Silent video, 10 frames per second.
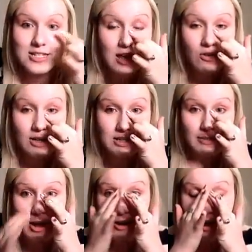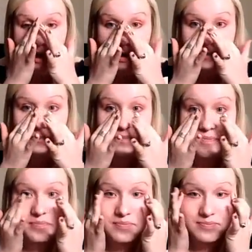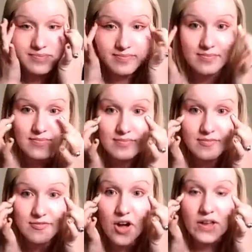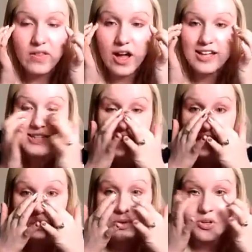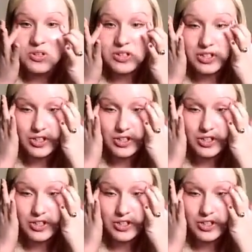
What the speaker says: settle into my fine lines, and it will